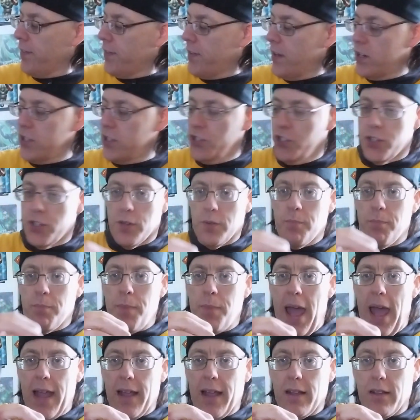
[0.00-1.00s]
There's your
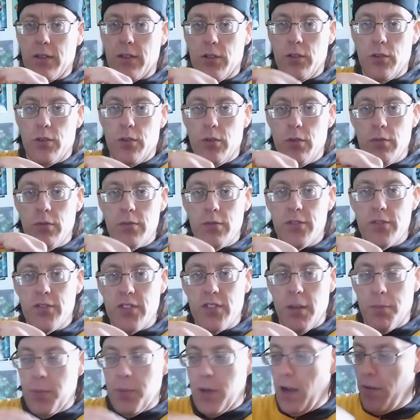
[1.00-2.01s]
back little
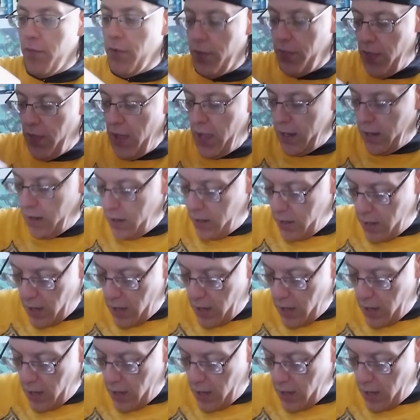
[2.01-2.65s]
slipcover thing,